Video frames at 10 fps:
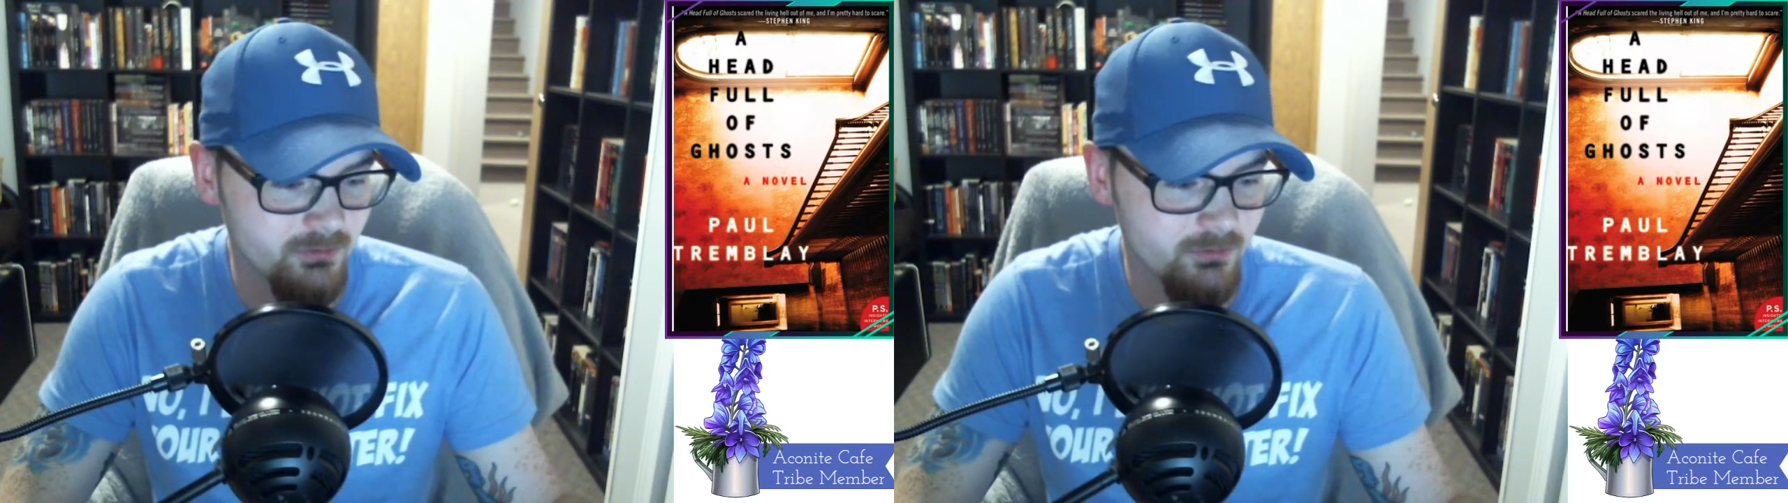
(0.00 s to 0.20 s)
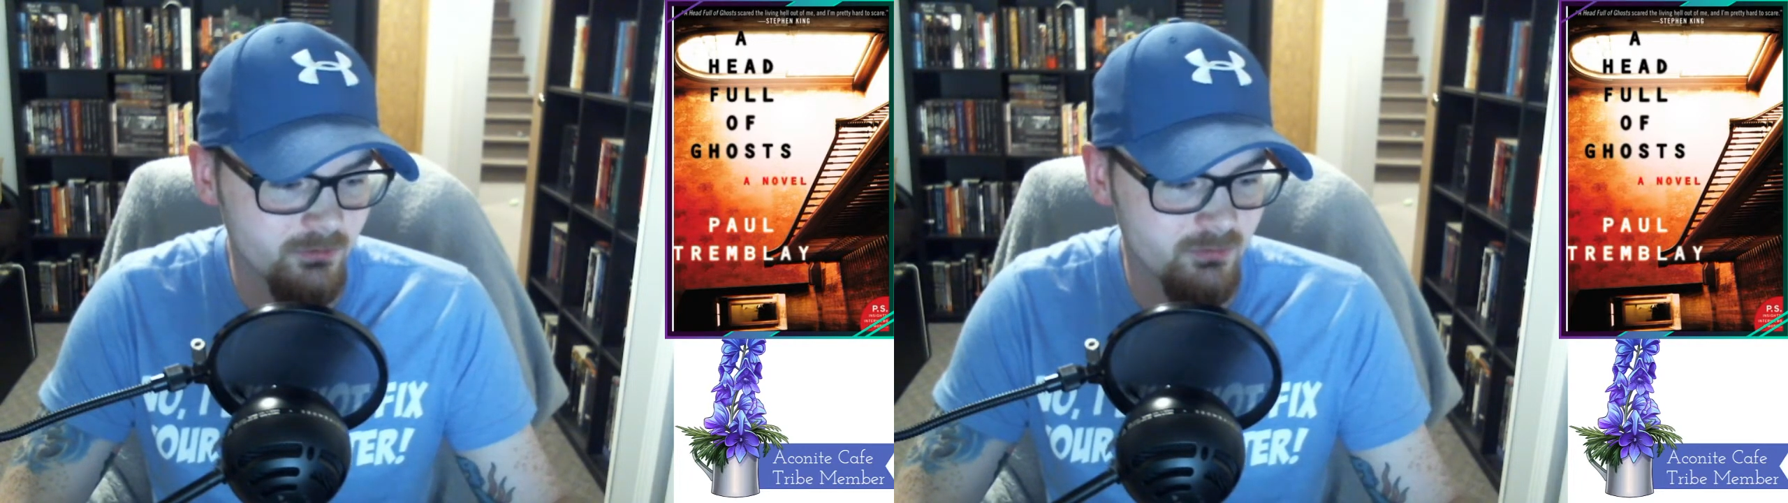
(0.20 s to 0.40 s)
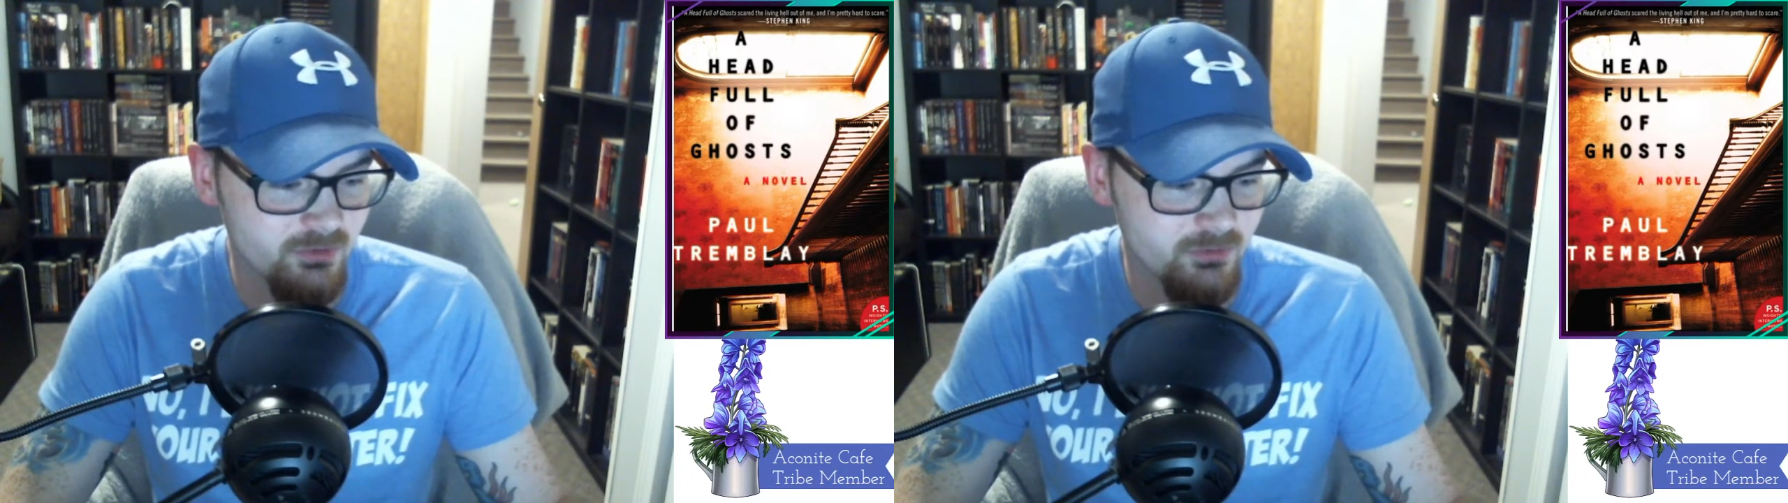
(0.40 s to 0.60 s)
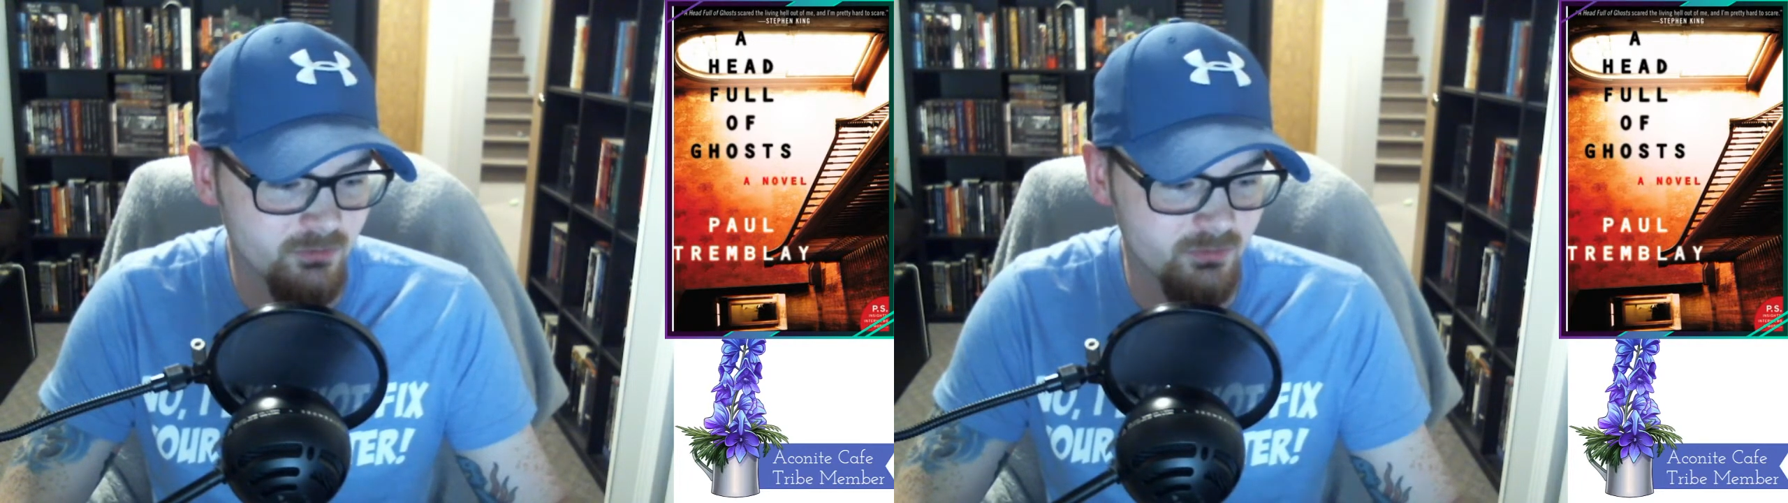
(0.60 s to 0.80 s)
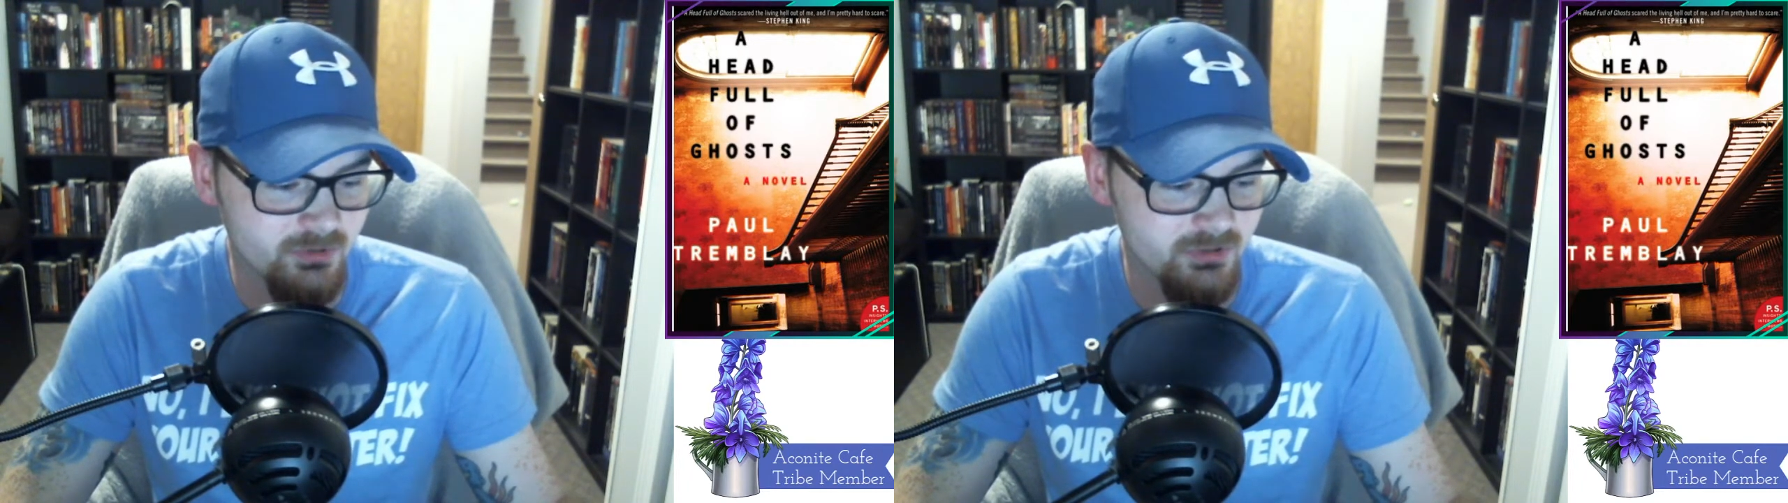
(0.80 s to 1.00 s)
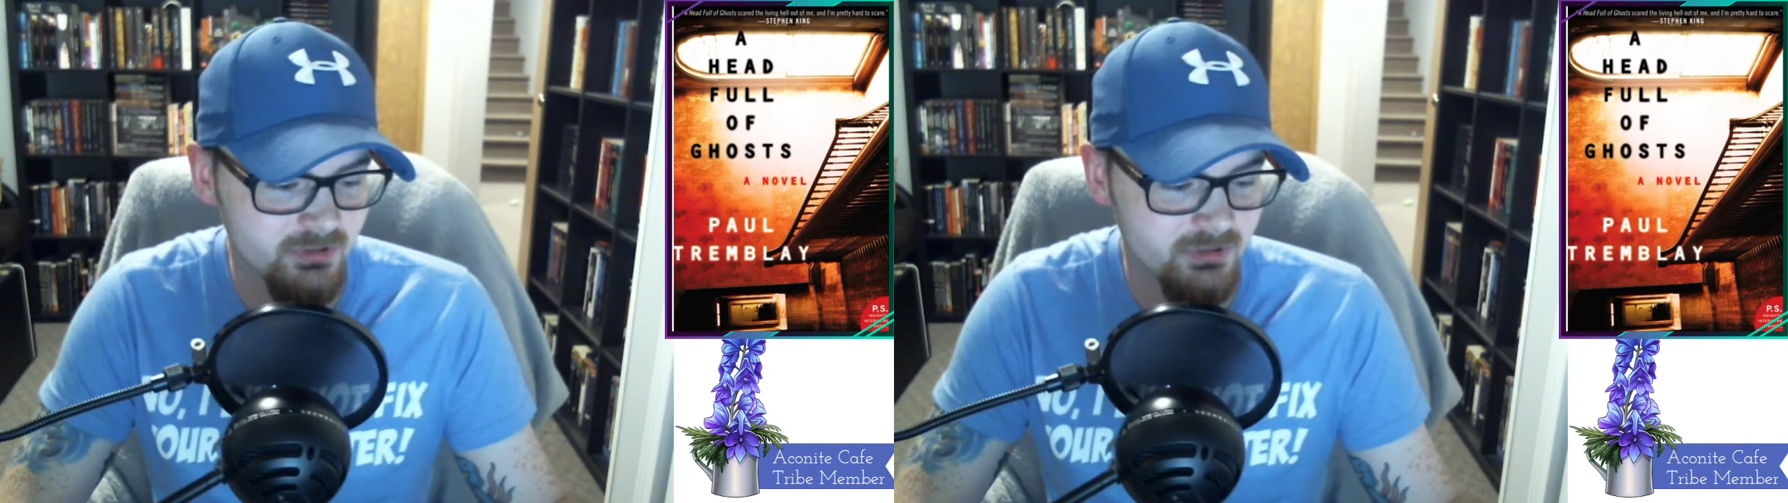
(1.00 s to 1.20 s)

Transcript: horror book would.